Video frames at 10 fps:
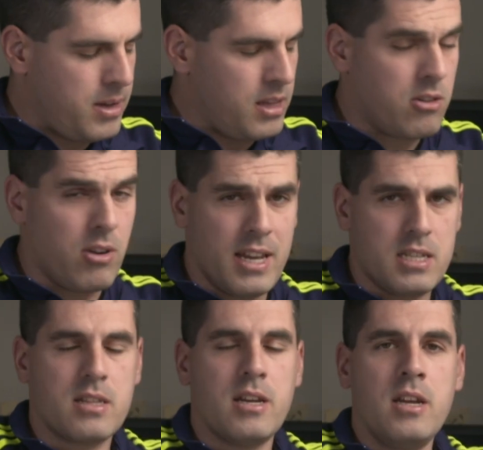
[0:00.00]

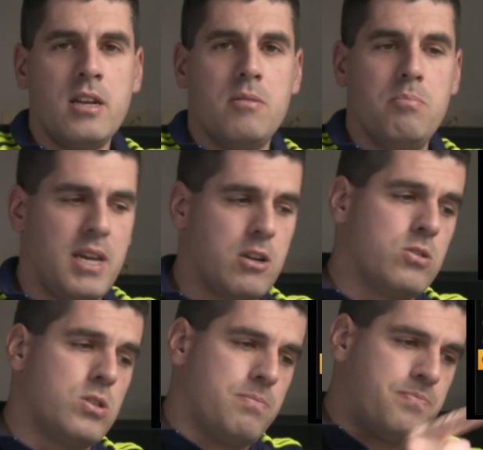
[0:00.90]
interlaced,
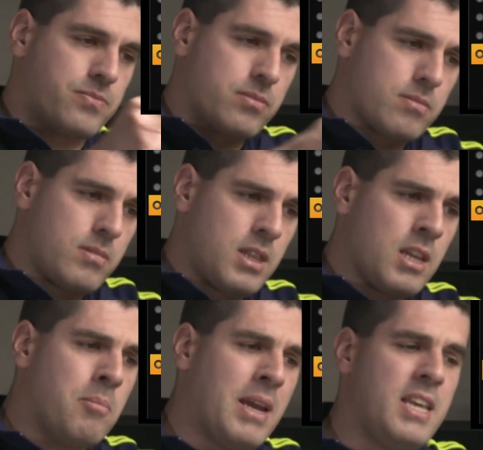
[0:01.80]
because
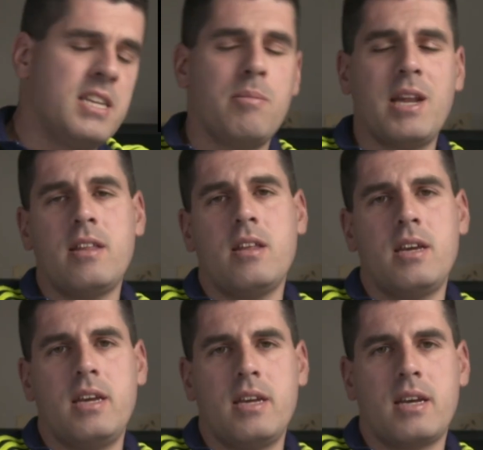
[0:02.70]
my Ninja Blade
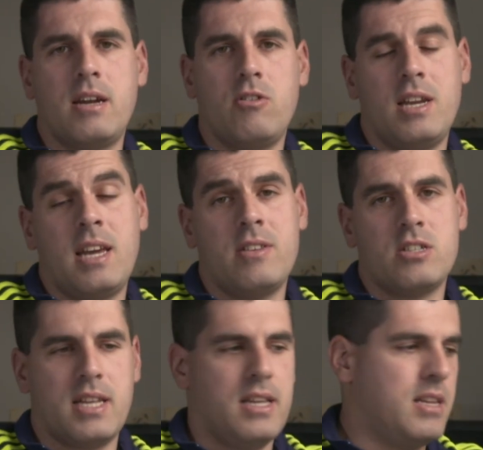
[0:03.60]
can only
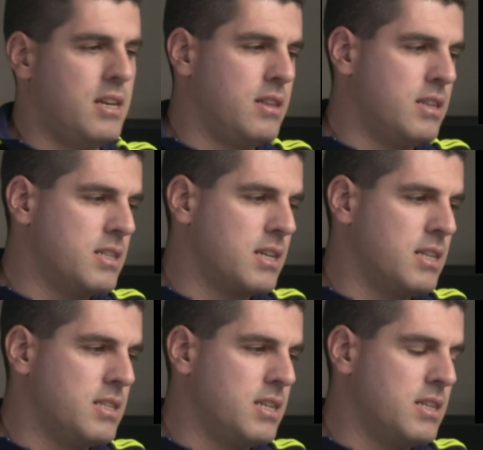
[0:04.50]
understand, in this
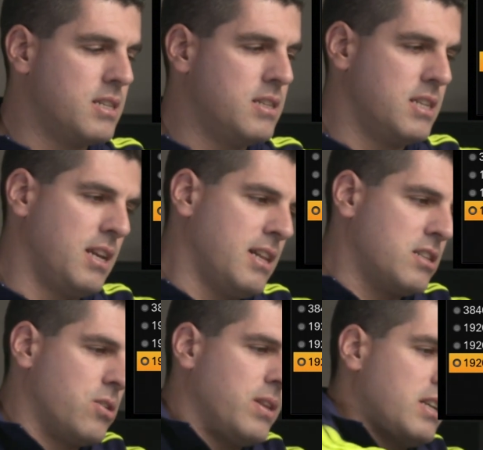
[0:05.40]
case, the signal.
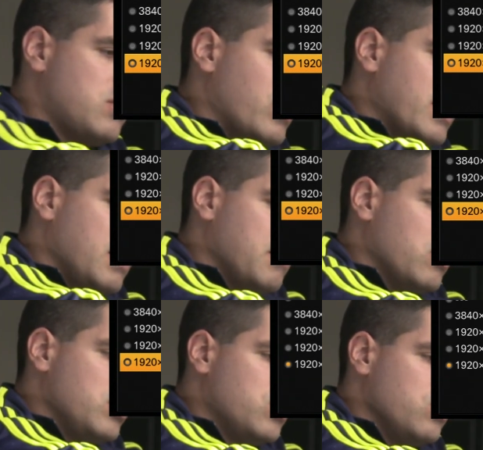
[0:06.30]
So that is what I'm
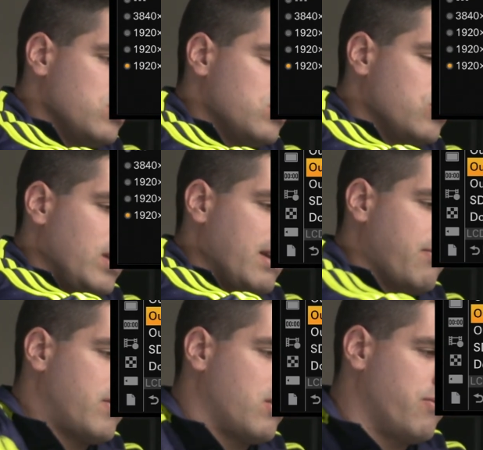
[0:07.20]
going to
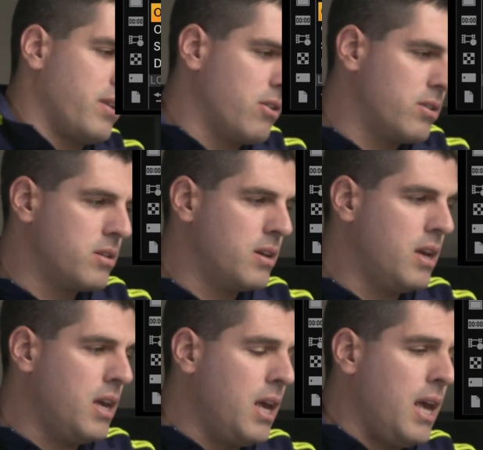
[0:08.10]
leave configured.
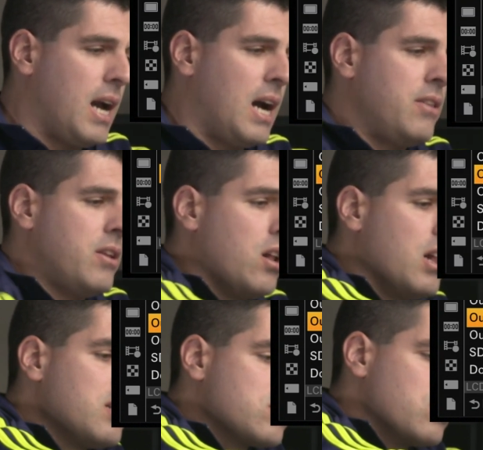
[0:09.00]
And
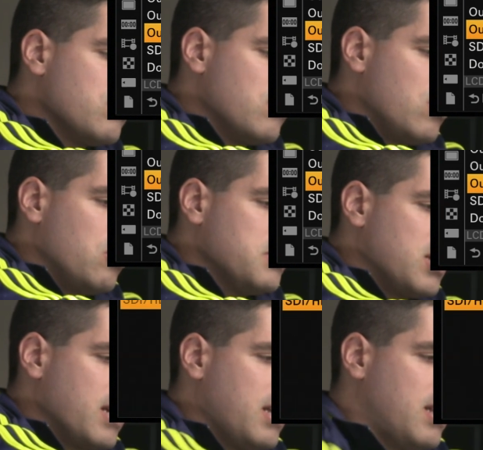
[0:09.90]
also,
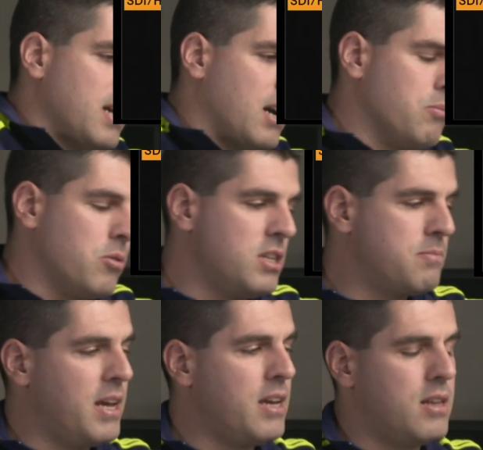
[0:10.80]
obviously, in the output
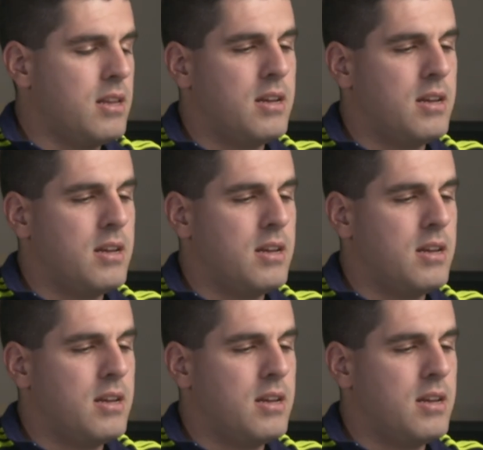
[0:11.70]
display,